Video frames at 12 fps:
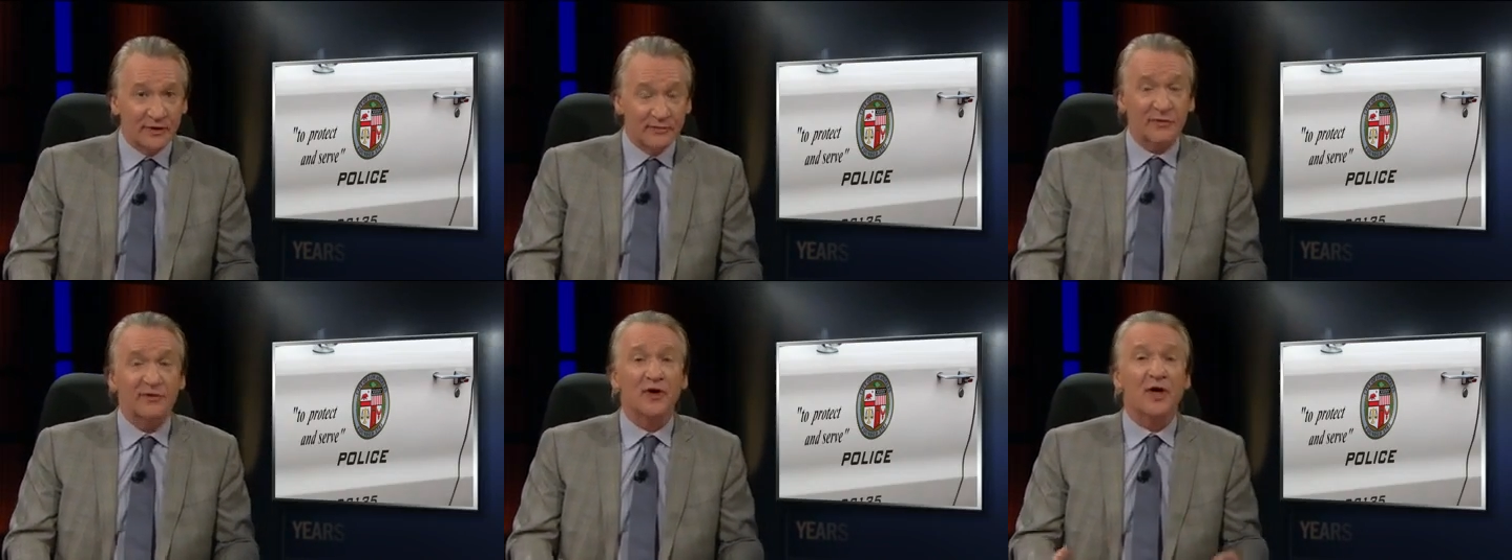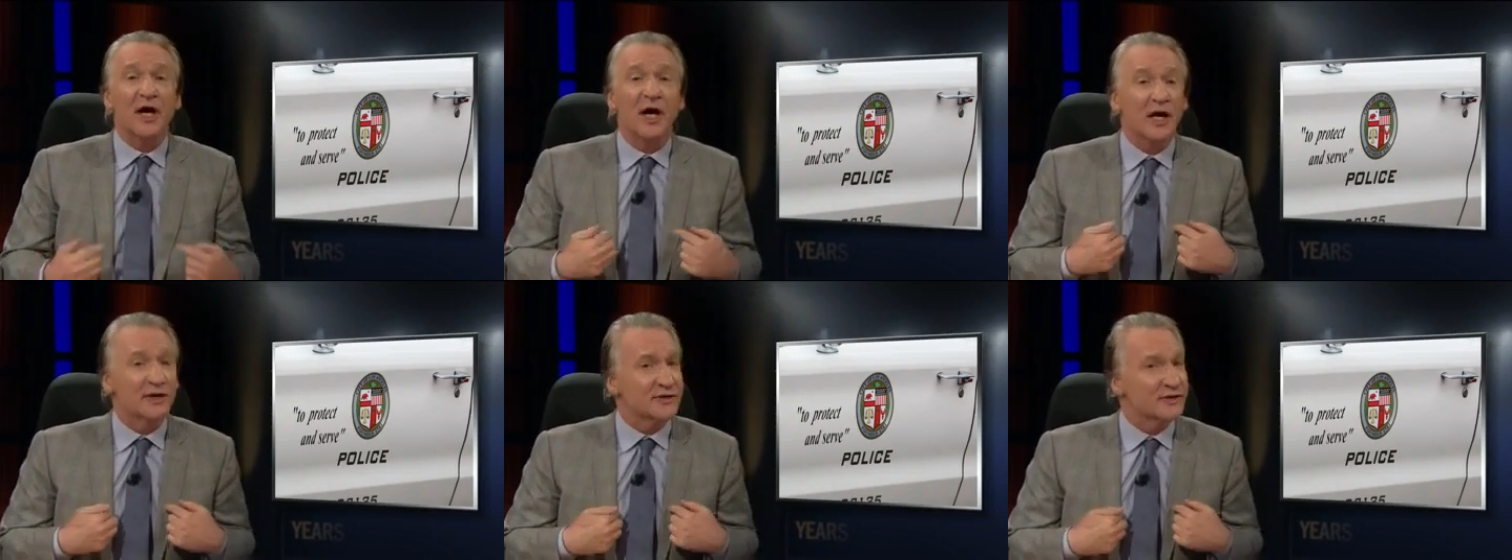refer to
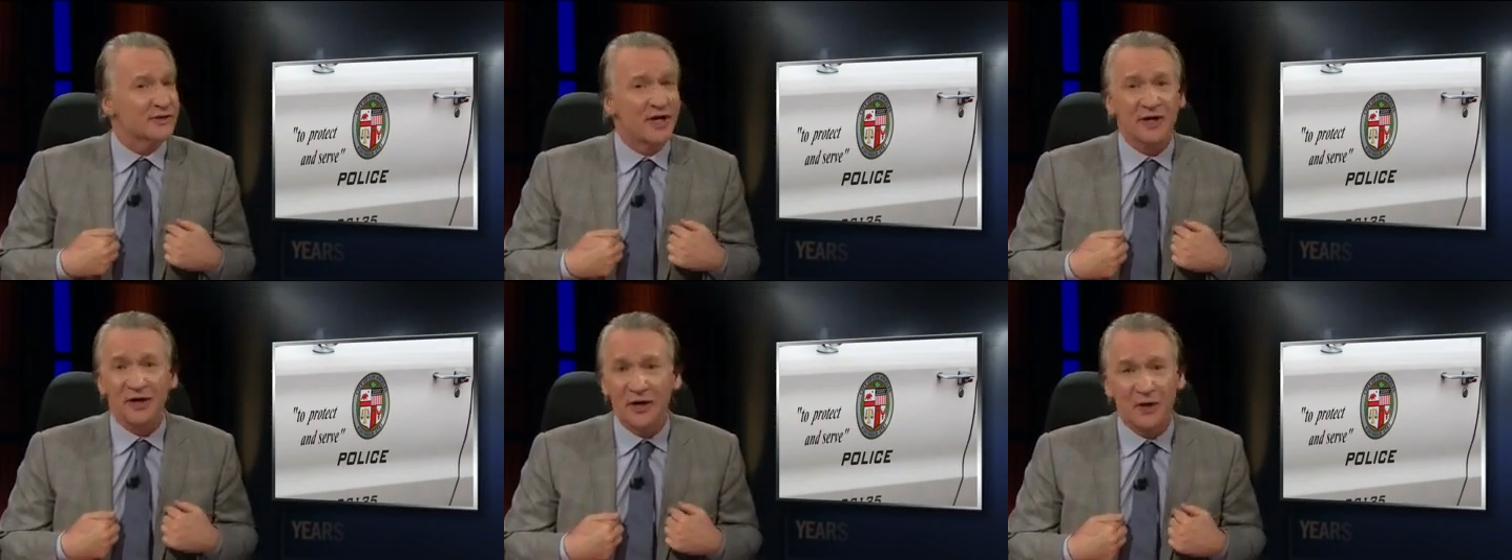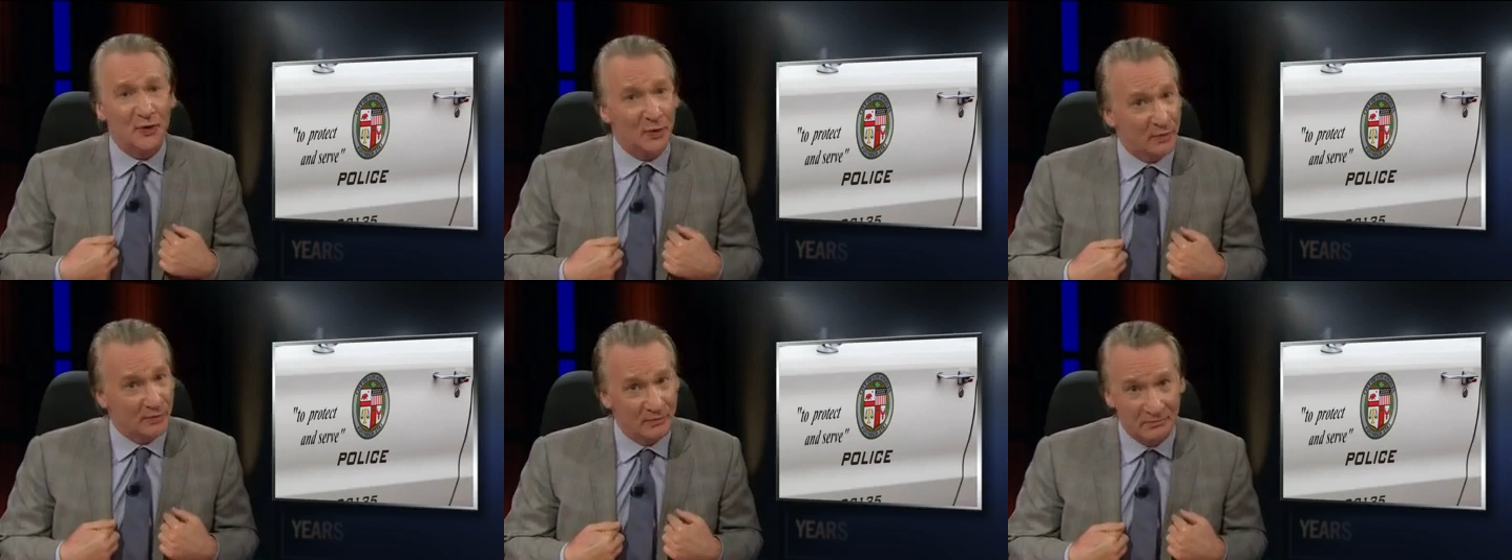us, not
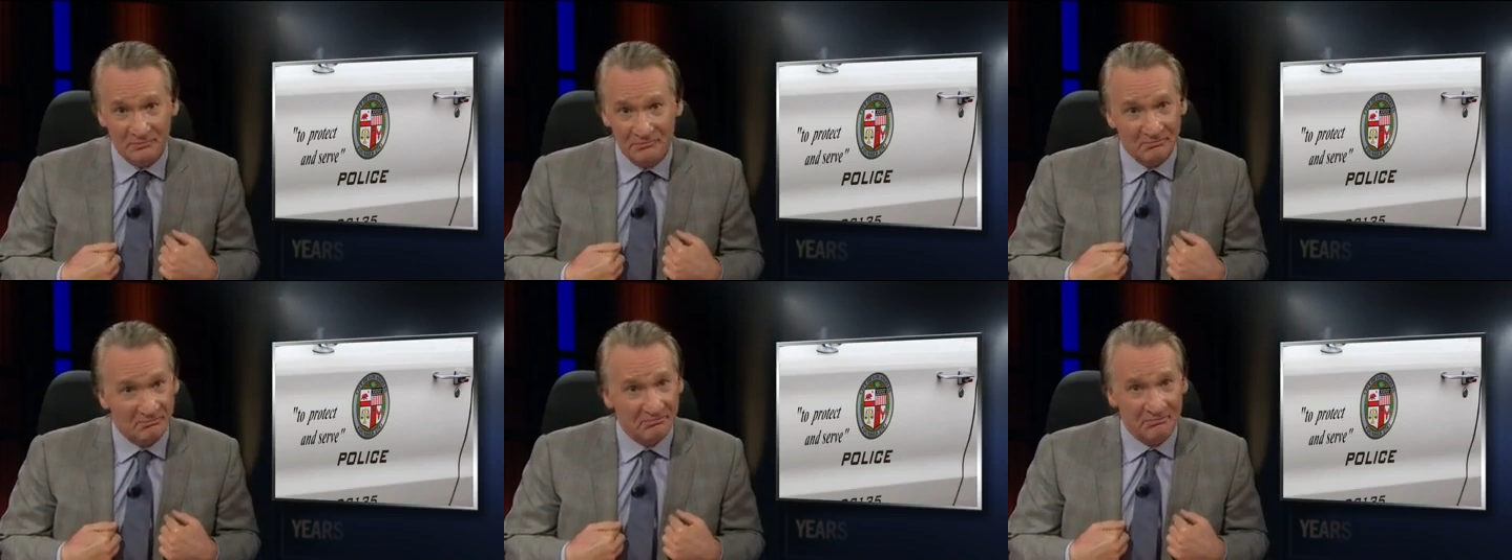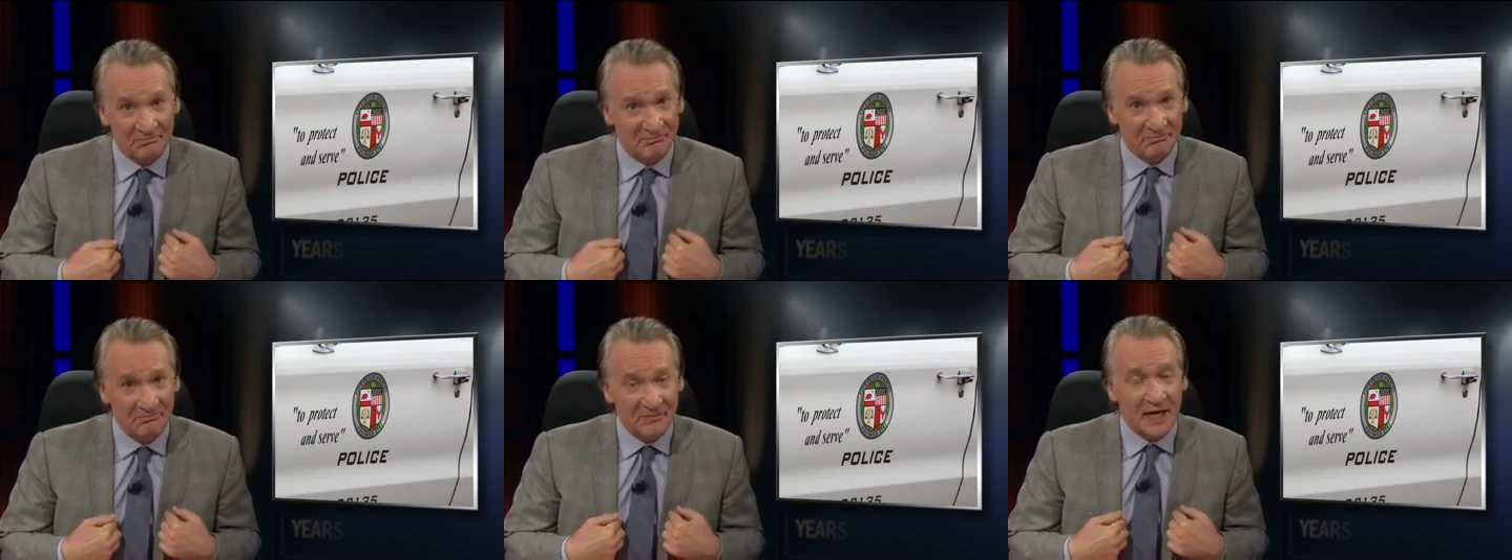you.
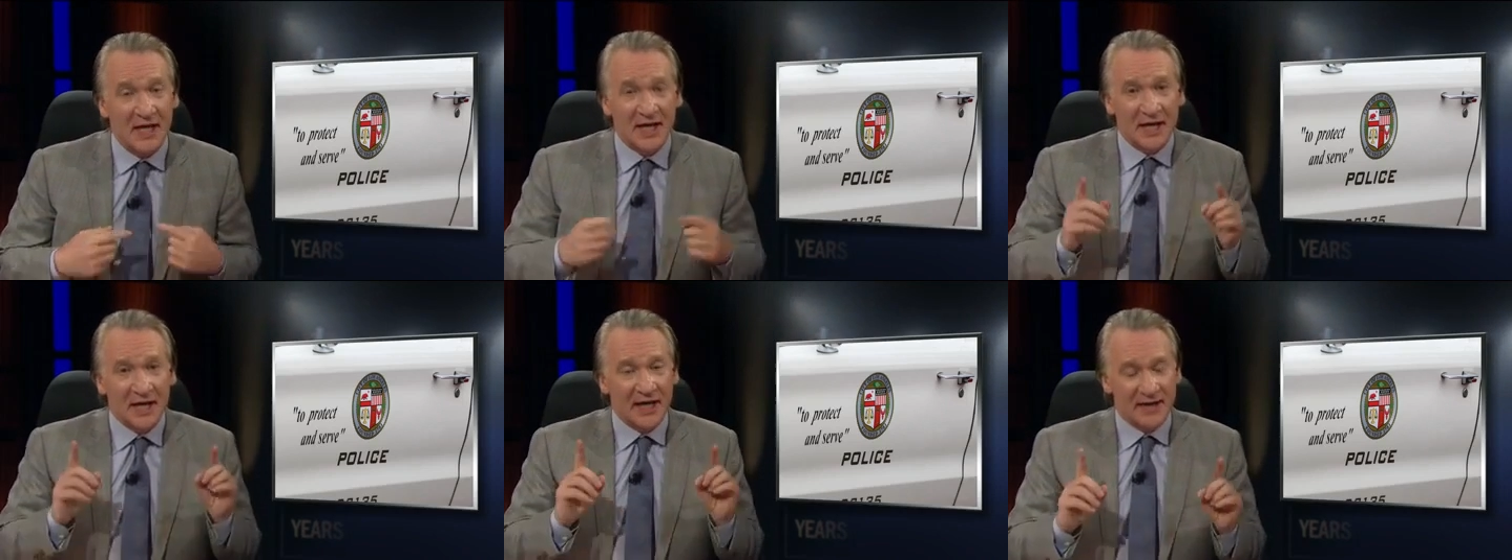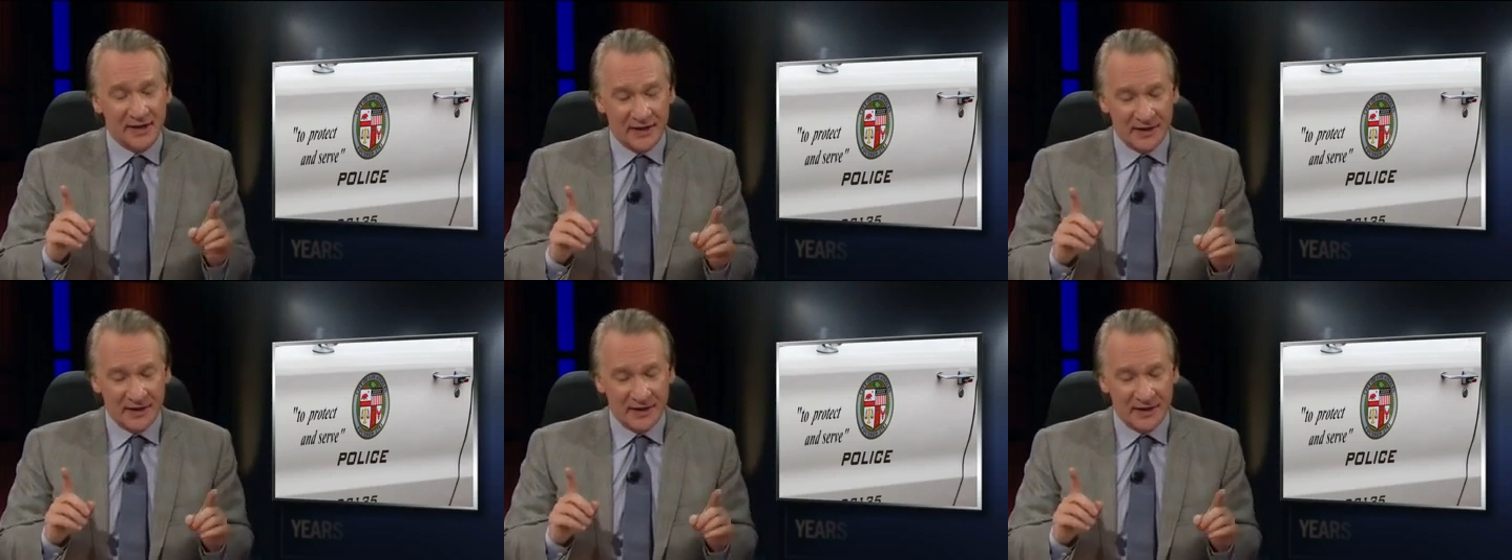In